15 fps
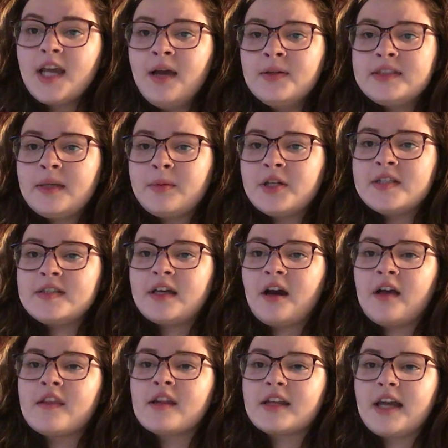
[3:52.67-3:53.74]
I was able to sit
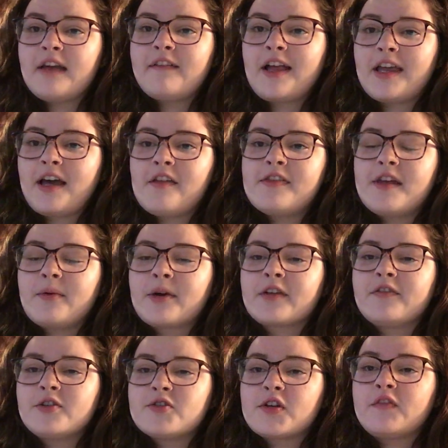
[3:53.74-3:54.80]
on the Lehigh Valley Health
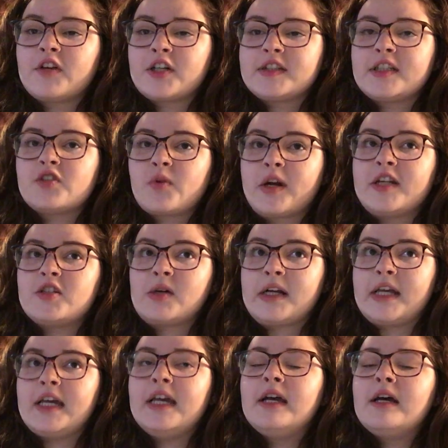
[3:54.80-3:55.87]
Network Future of Nursing
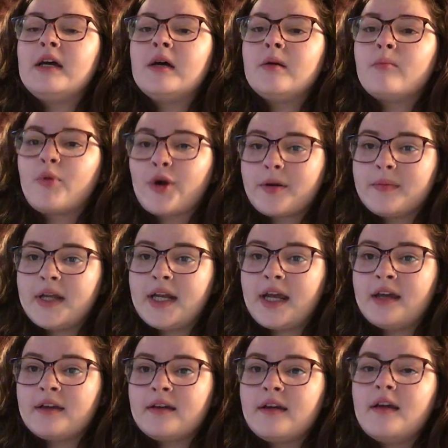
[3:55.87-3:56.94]
2020 board
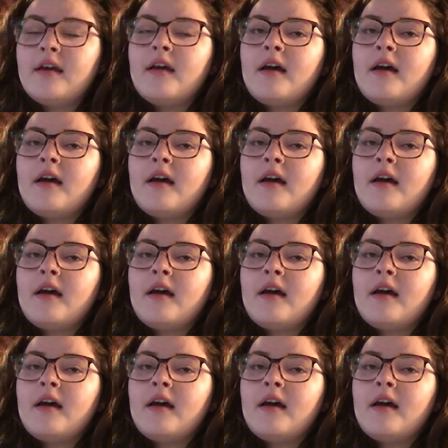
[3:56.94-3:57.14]
meeting